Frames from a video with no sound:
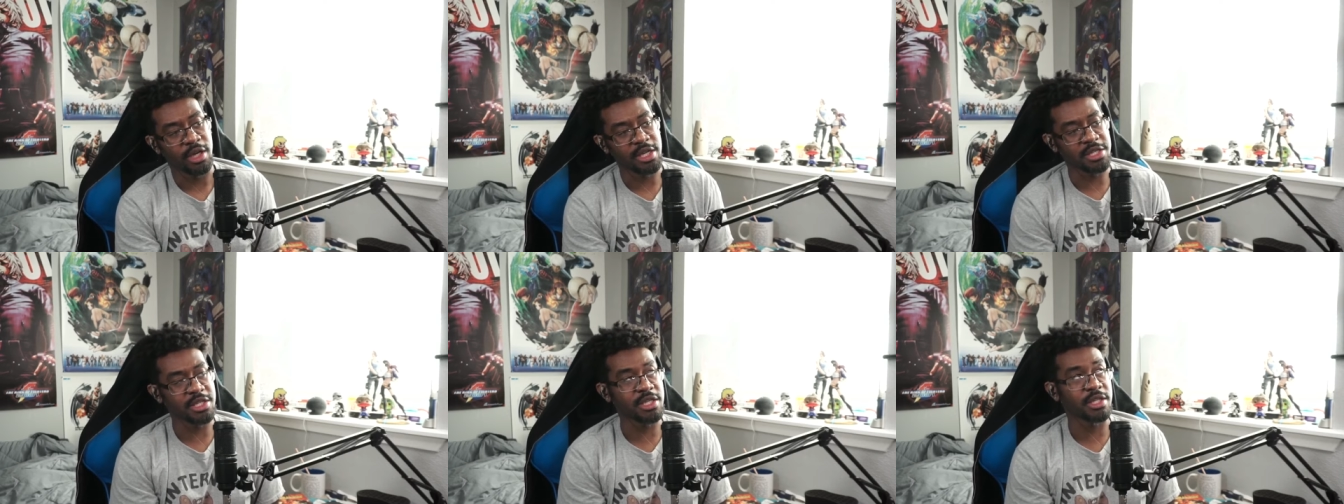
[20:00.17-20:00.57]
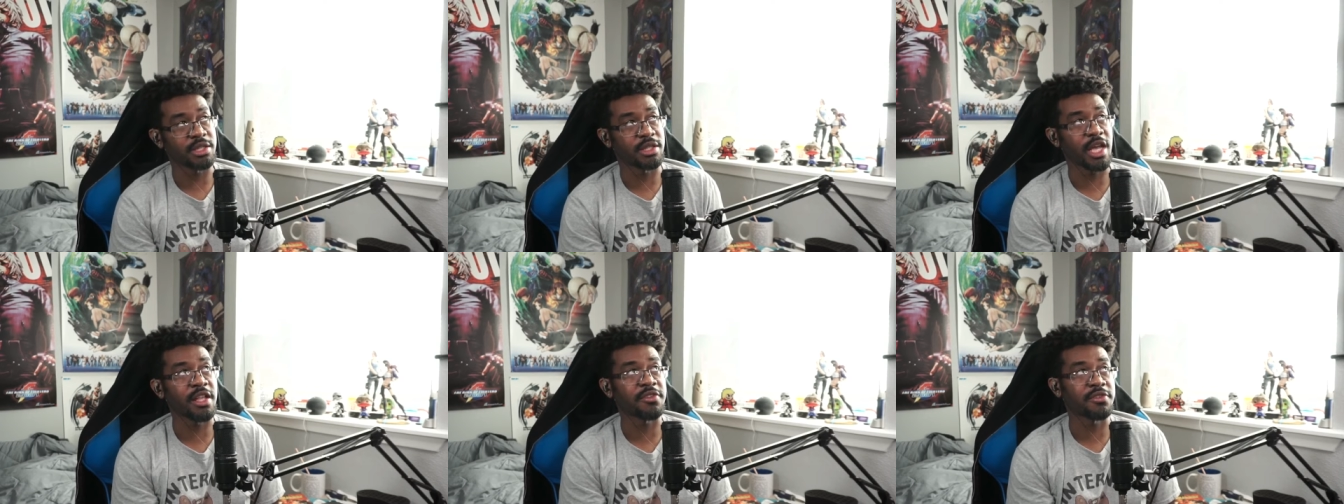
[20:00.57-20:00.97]
I
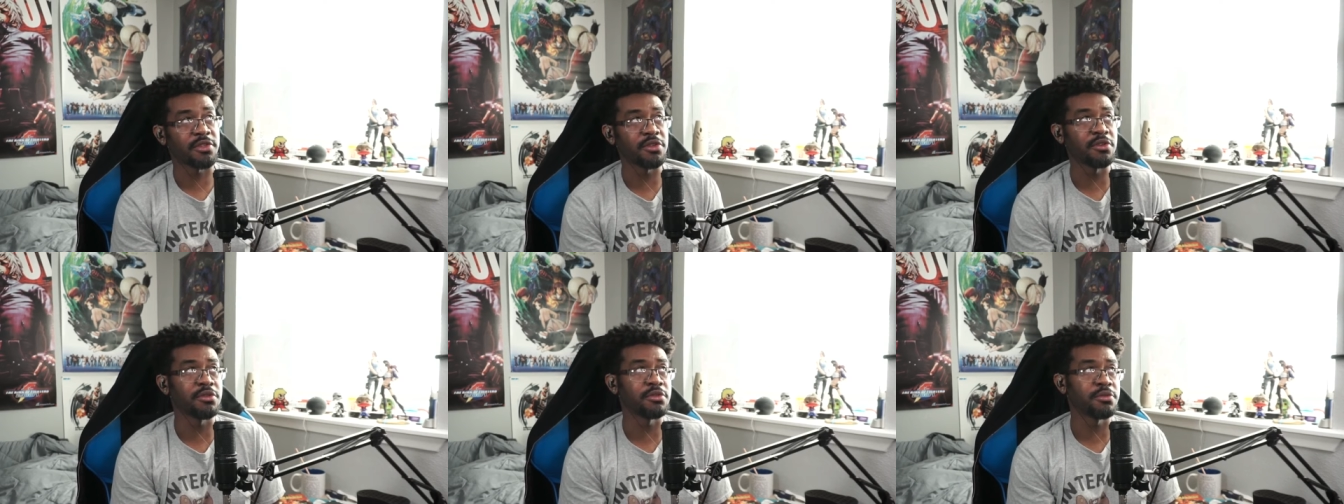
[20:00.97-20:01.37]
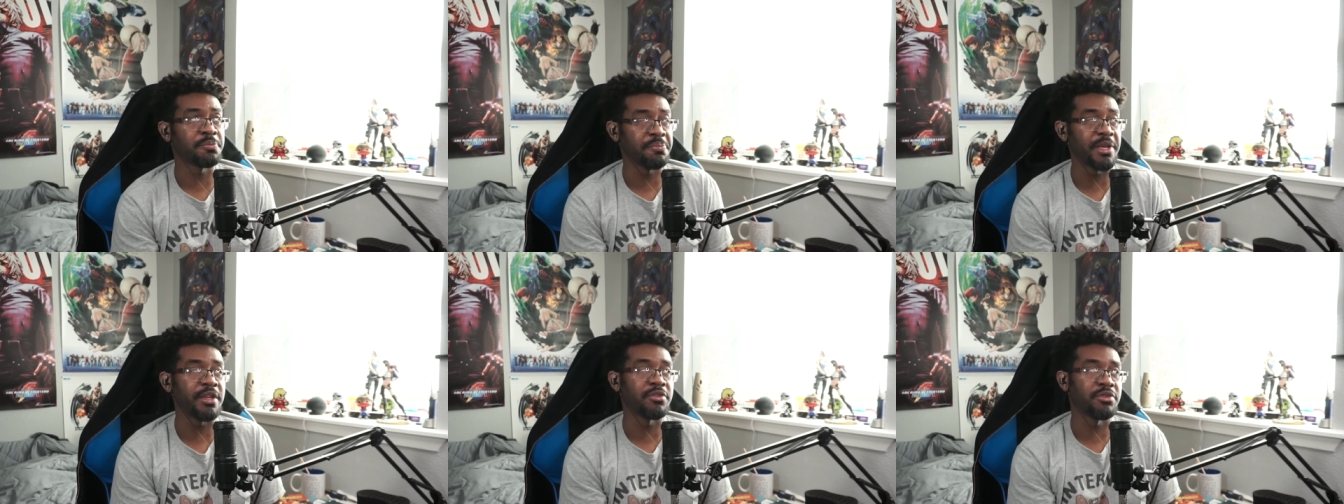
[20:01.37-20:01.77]
think that's still
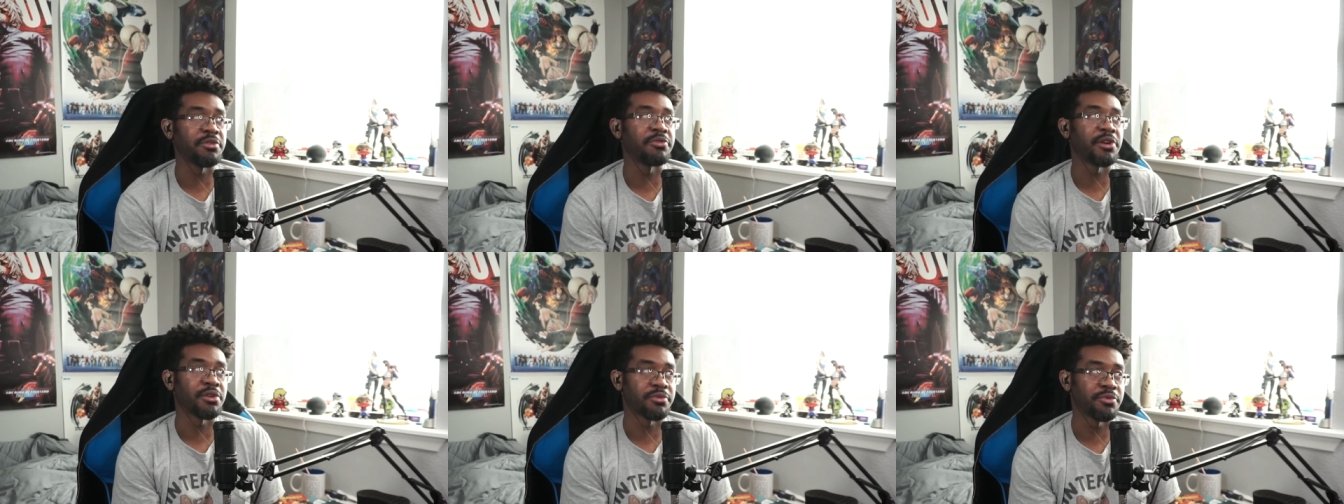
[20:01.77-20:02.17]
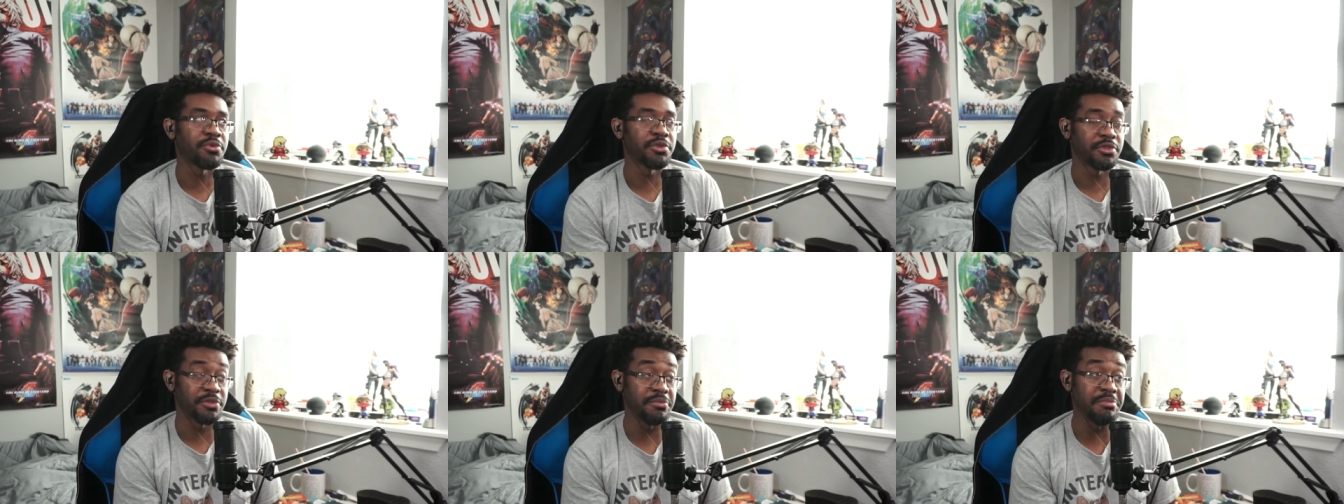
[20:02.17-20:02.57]
peak Street Fighter
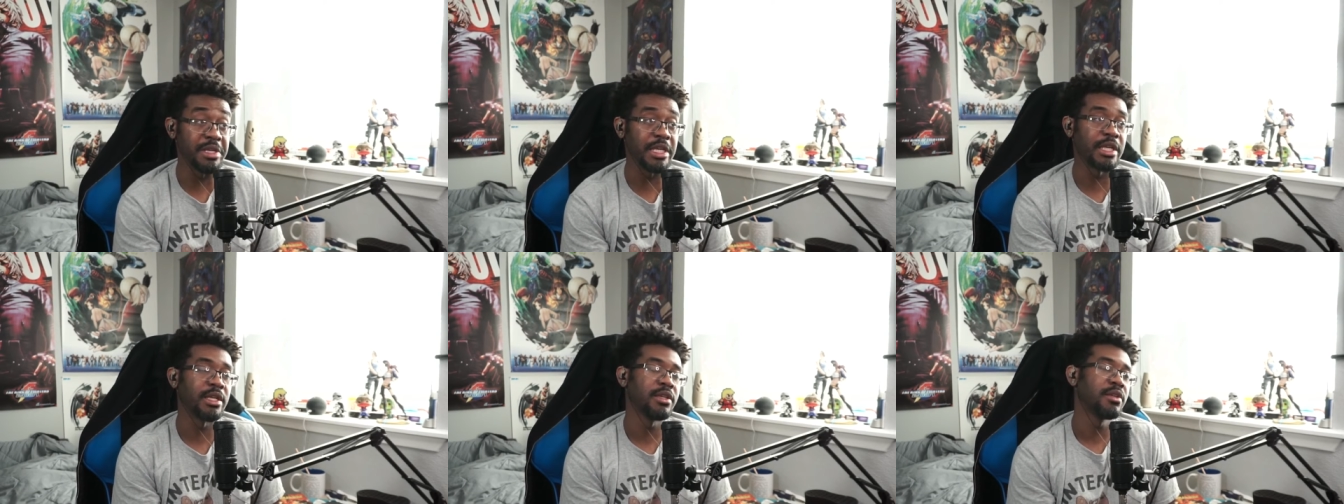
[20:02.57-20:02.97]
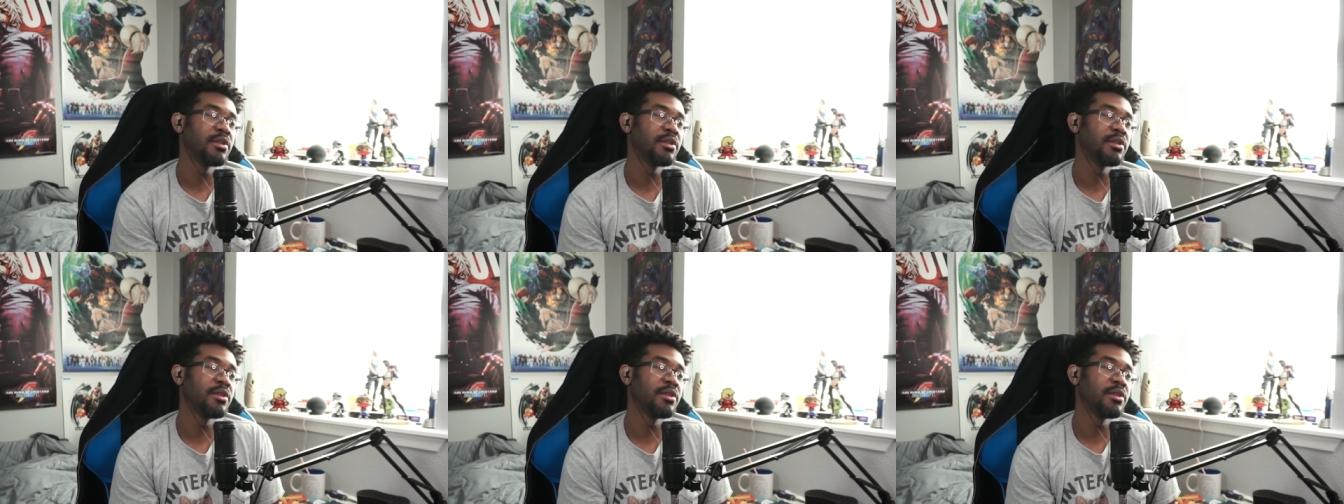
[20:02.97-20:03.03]
four to me.